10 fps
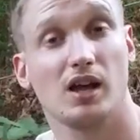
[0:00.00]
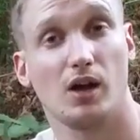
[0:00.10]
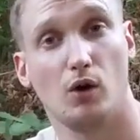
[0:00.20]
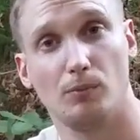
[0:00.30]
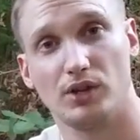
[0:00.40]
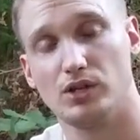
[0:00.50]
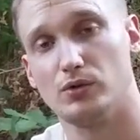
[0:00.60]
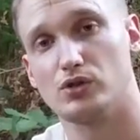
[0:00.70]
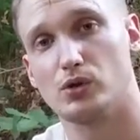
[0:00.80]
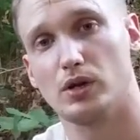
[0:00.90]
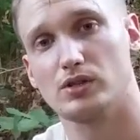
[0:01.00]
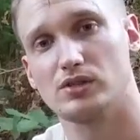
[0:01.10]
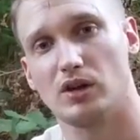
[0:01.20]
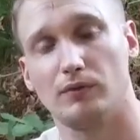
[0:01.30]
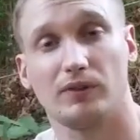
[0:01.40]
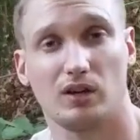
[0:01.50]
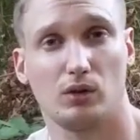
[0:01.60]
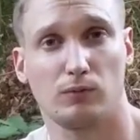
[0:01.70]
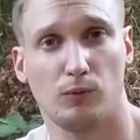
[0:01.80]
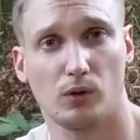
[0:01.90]
I hope that you enjoyed yourself, and I
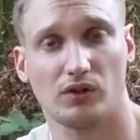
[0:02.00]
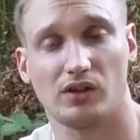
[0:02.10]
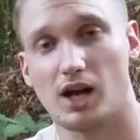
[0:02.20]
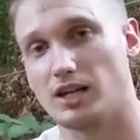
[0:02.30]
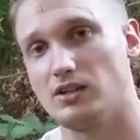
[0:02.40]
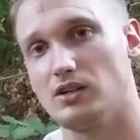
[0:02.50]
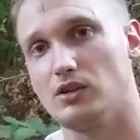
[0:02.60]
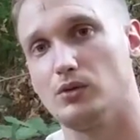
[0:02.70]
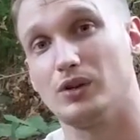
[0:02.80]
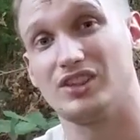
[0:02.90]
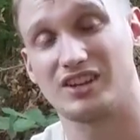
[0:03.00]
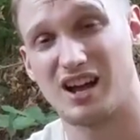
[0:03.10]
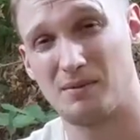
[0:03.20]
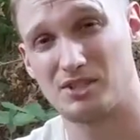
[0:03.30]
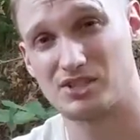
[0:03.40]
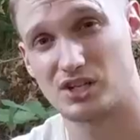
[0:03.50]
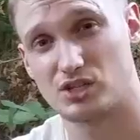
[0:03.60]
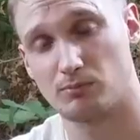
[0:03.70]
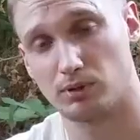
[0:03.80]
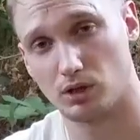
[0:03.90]
look forward to talking to you in the comment
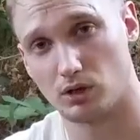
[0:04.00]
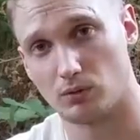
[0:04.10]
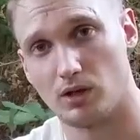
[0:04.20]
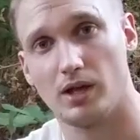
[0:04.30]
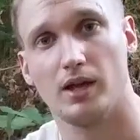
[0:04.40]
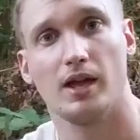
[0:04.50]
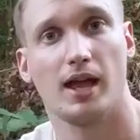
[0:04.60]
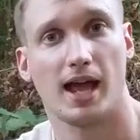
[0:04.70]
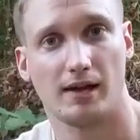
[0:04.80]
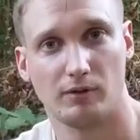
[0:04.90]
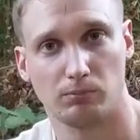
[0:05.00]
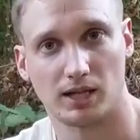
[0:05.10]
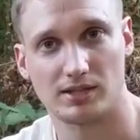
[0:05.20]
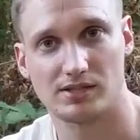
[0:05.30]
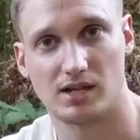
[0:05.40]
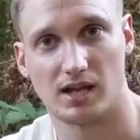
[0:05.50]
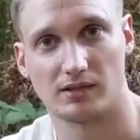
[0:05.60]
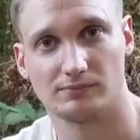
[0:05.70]
section below. Have a blessed day.